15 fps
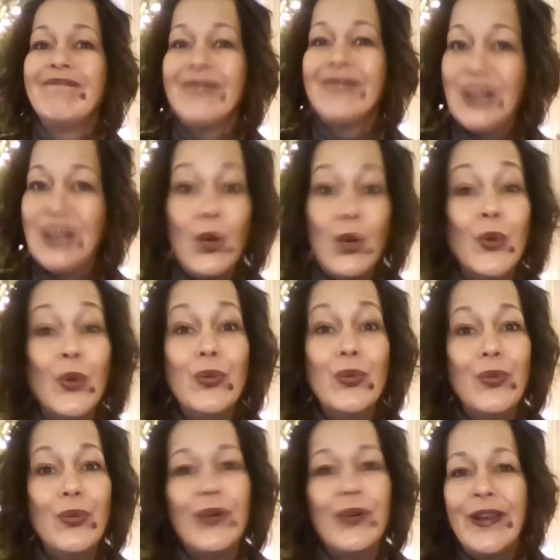
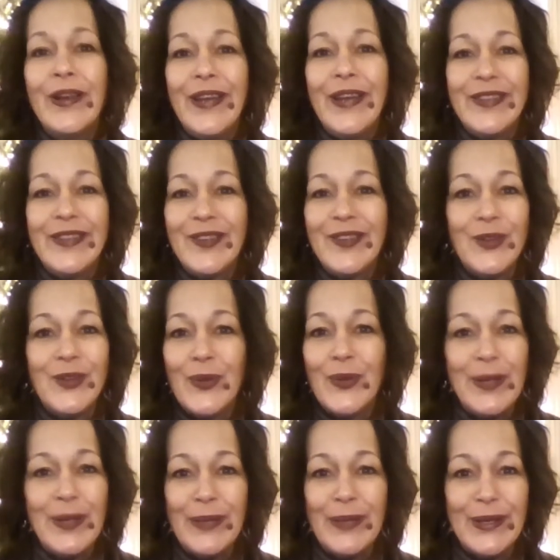It doesn't do
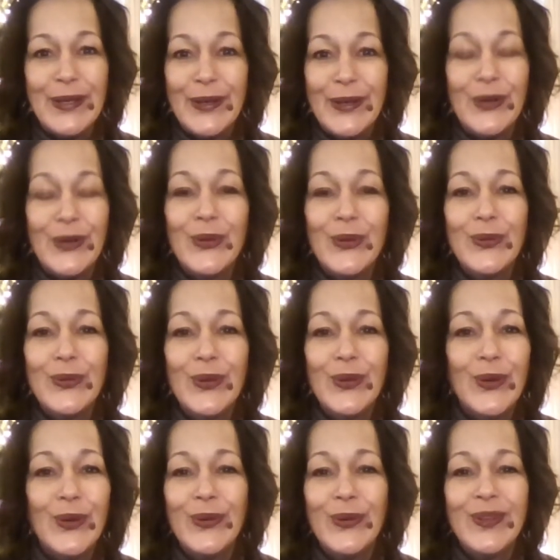anybody good.
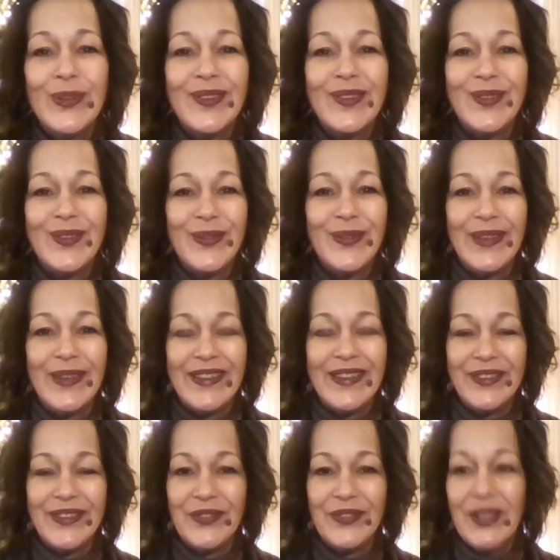Who does it do any good?
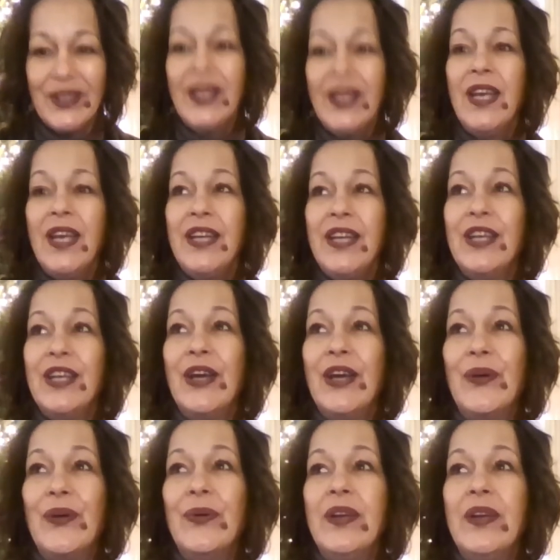You
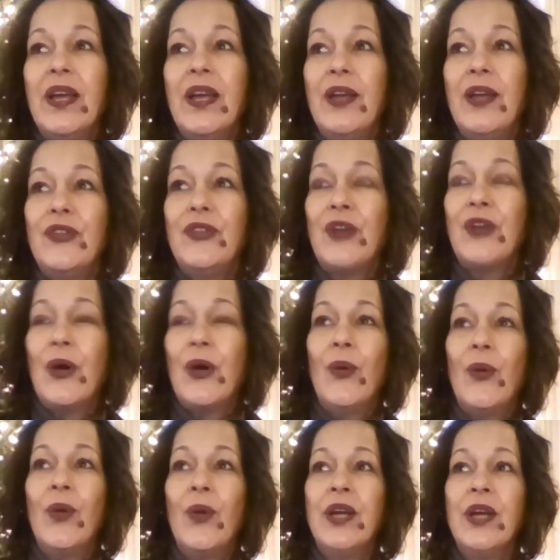know,
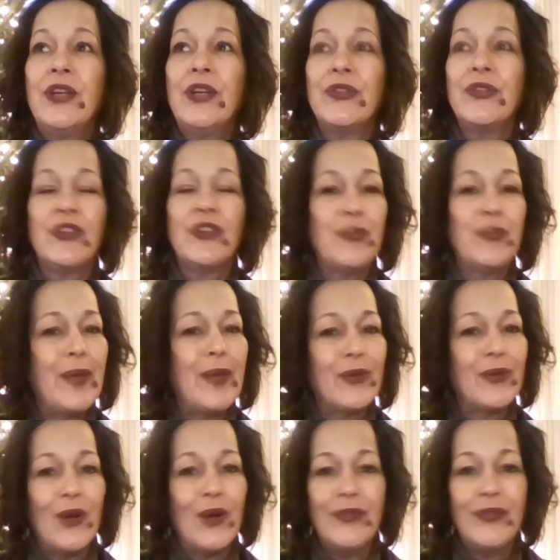so you're just
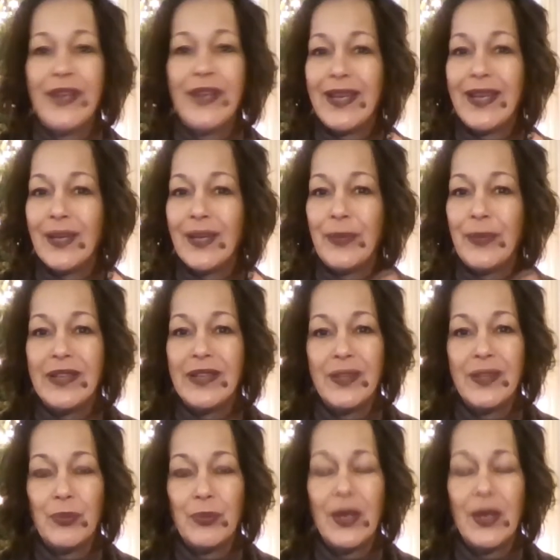better off taking a big
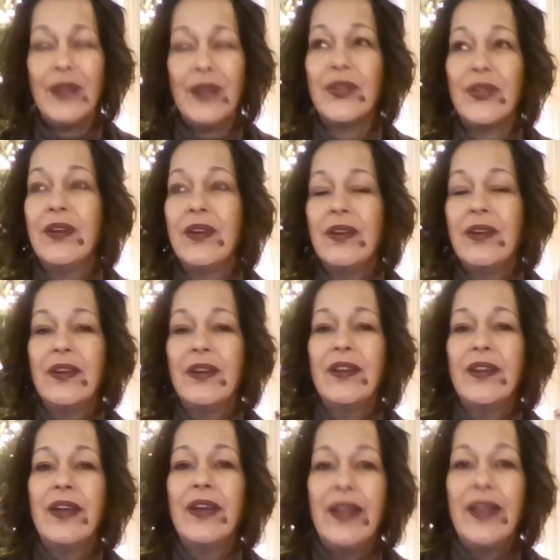deep breath
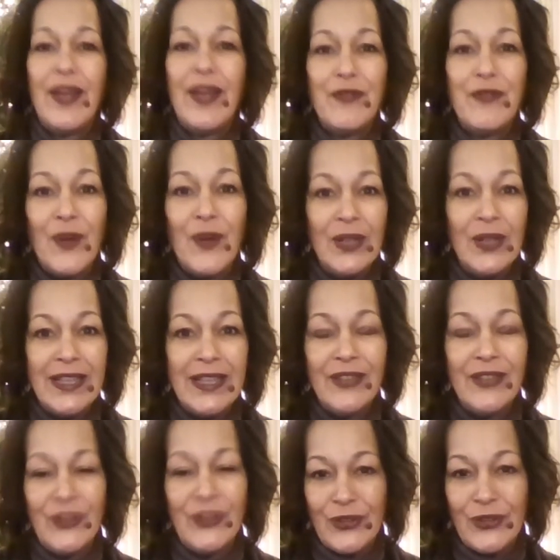and falling
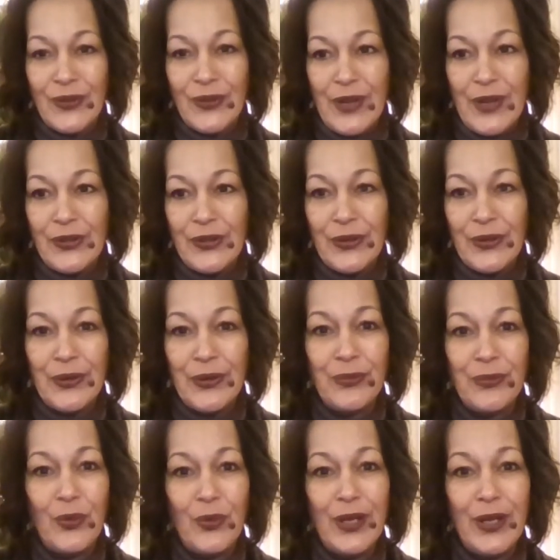into surrender
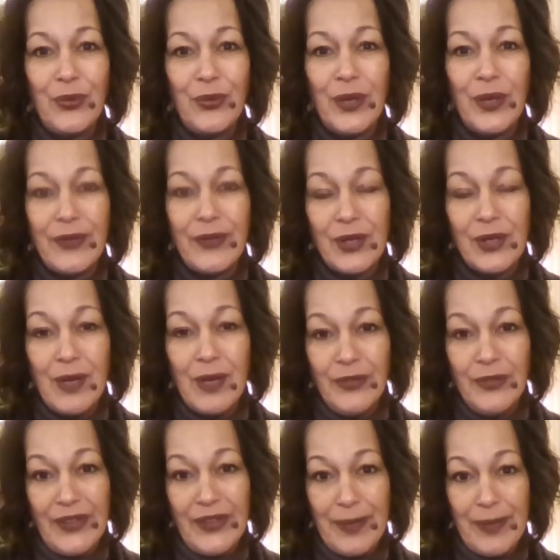with whatever
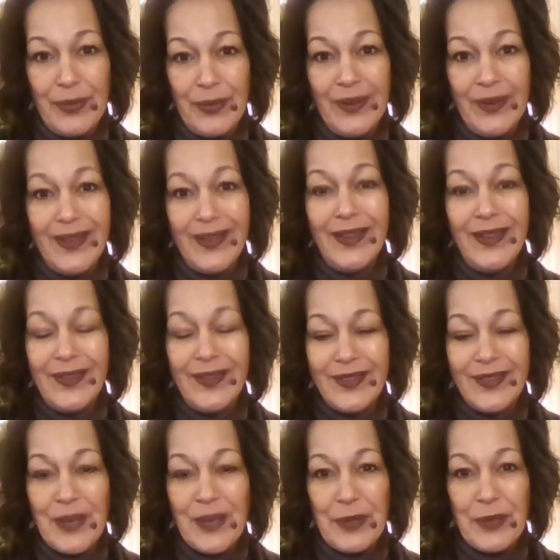comes up this
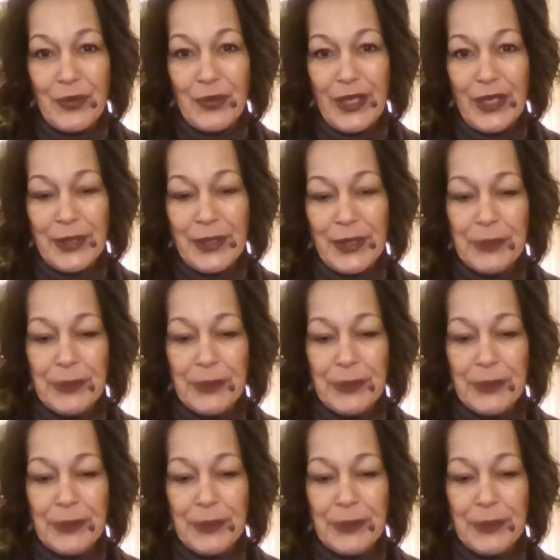coming week.